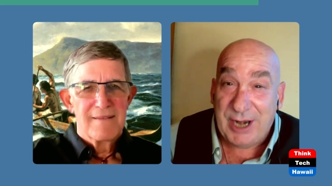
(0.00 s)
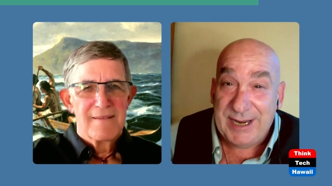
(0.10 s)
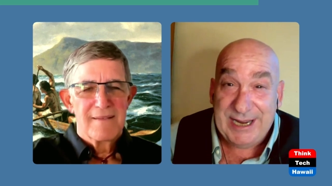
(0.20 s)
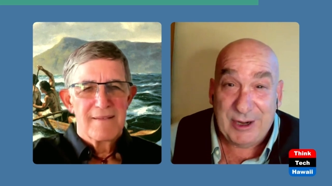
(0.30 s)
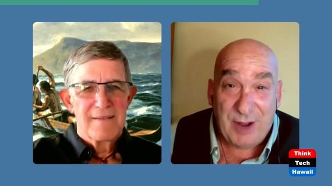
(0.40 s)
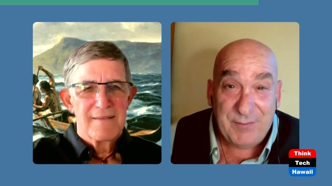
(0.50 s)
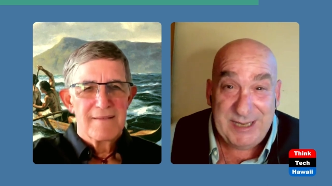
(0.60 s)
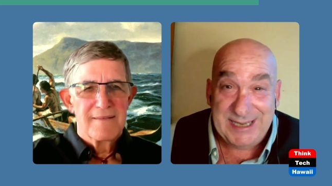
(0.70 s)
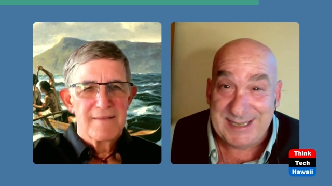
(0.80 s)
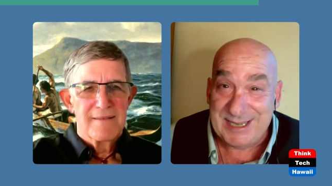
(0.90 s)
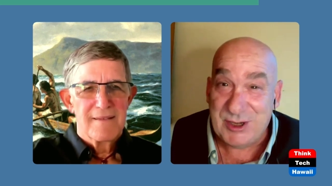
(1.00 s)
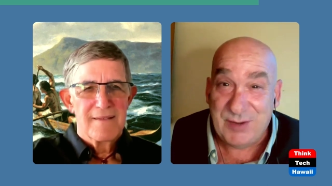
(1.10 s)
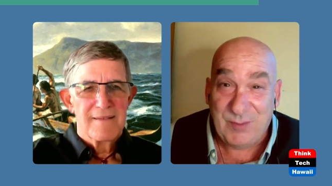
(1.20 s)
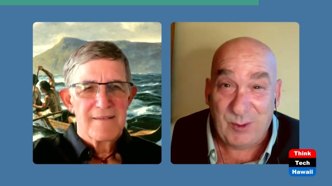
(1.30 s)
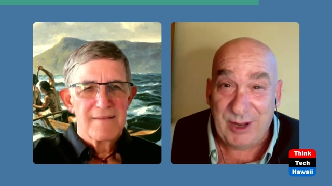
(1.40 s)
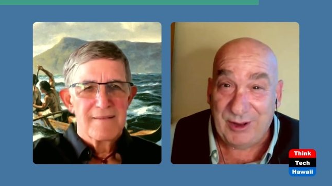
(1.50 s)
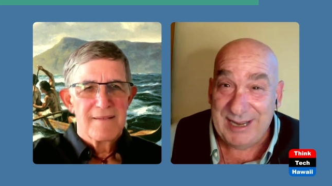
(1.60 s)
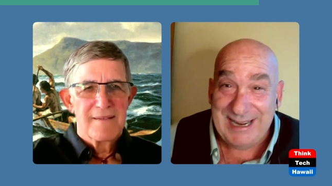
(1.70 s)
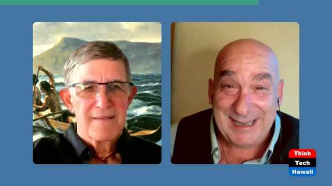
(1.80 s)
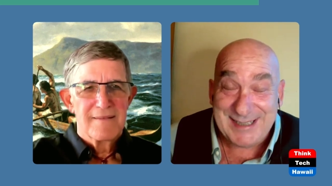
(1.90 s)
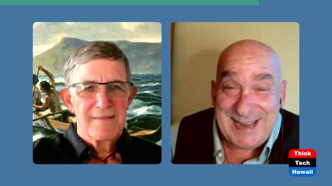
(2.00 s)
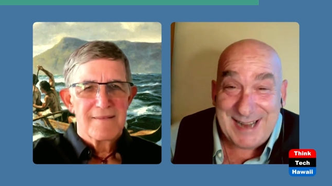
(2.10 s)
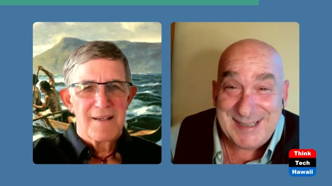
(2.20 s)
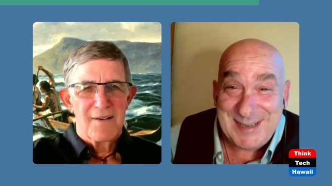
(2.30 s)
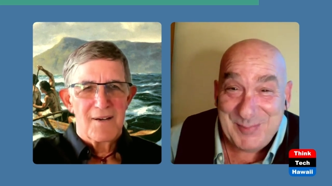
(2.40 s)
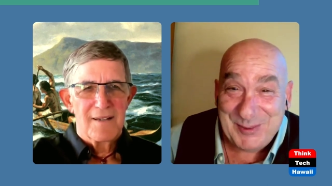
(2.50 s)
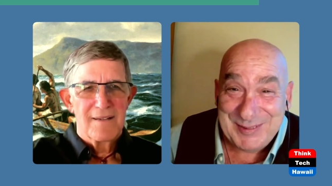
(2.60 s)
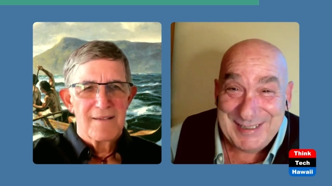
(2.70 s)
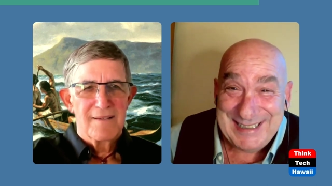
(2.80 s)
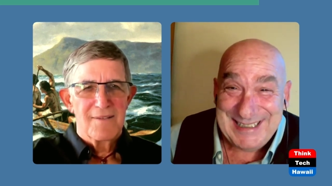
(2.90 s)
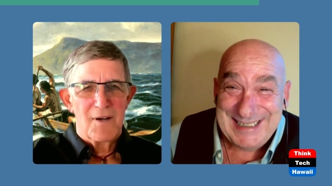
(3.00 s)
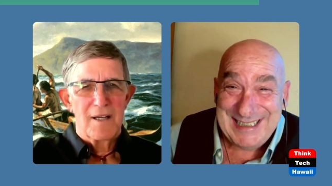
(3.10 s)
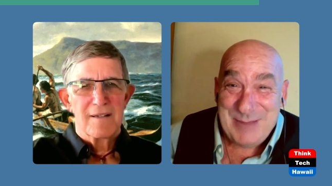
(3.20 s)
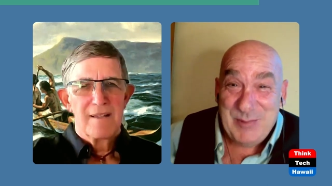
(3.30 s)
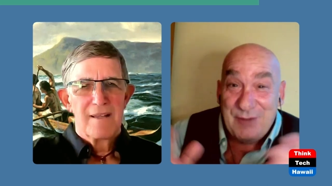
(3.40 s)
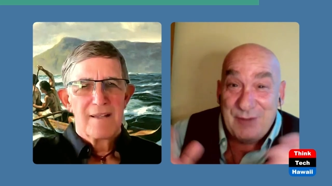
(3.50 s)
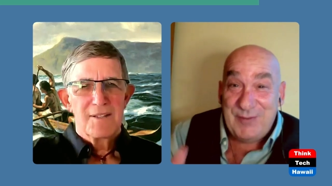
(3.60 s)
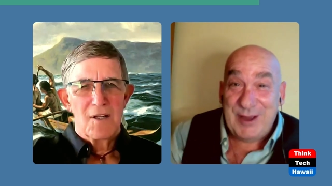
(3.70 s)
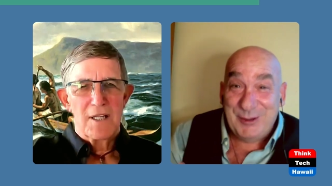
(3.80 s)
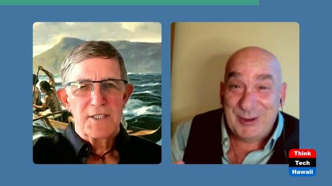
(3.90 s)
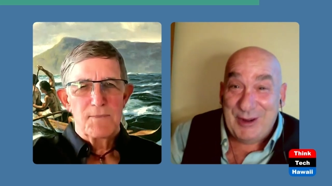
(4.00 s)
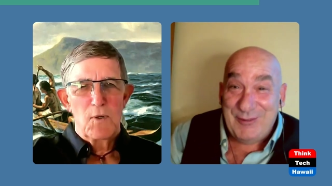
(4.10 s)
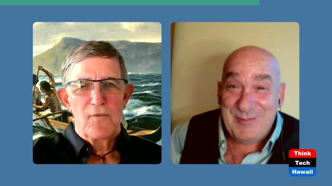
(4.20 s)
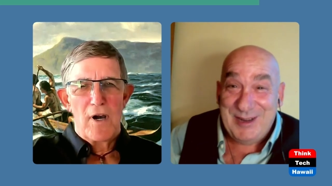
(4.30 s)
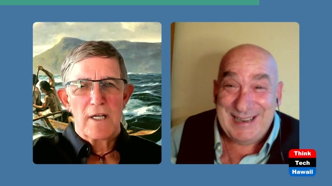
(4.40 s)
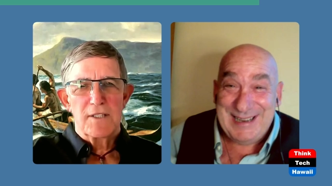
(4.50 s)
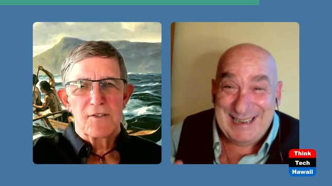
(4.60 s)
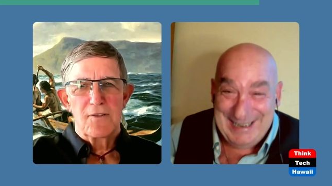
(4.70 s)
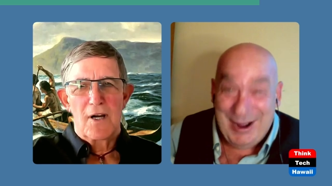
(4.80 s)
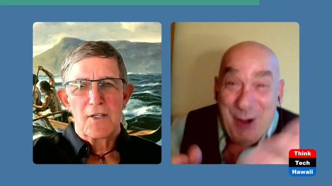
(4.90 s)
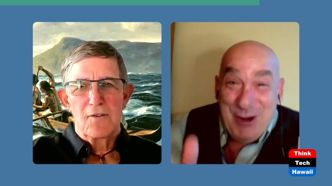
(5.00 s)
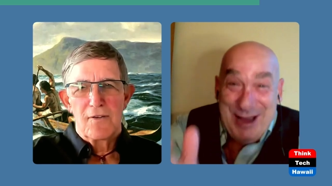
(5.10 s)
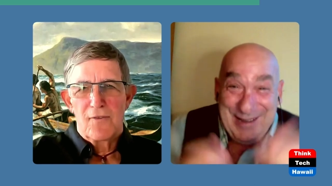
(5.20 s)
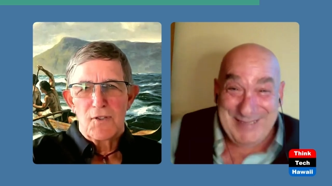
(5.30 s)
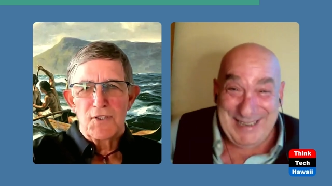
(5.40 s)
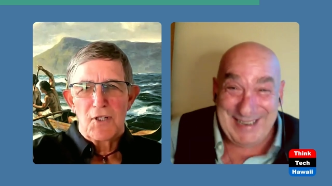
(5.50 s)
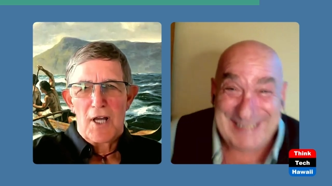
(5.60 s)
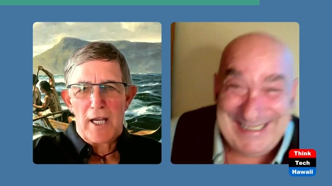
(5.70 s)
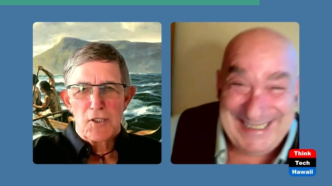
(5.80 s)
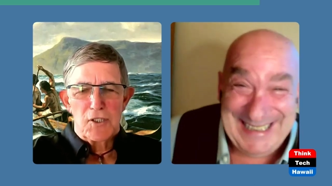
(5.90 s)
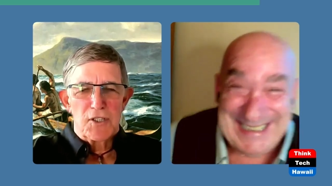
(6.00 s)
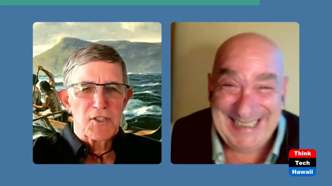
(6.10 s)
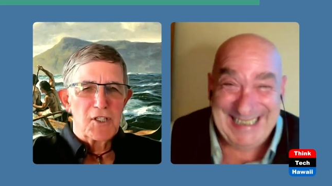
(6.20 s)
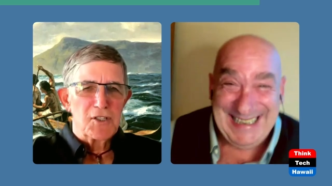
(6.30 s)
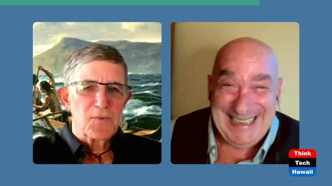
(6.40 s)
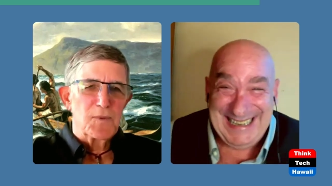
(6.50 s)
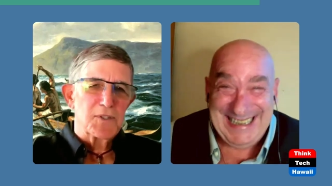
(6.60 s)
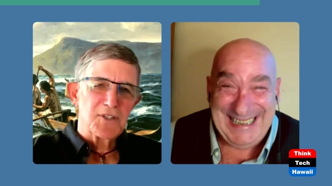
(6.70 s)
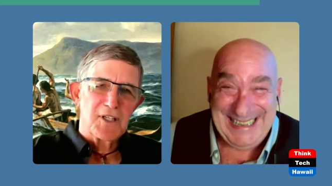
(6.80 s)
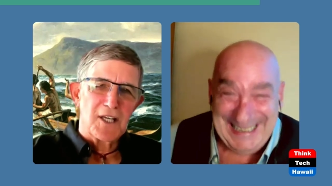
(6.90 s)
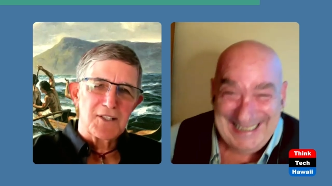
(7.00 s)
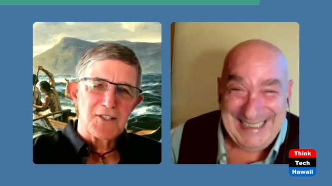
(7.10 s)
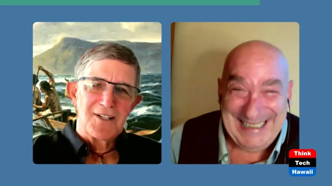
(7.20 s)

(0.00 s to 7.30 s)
Speaker 1: to get off the addiction of oil. It's that simple. Right. But our federal. Well, let's move on to oh, our oh, yeah, universal yeah.
Speaker 2: hydrogen station, which is the next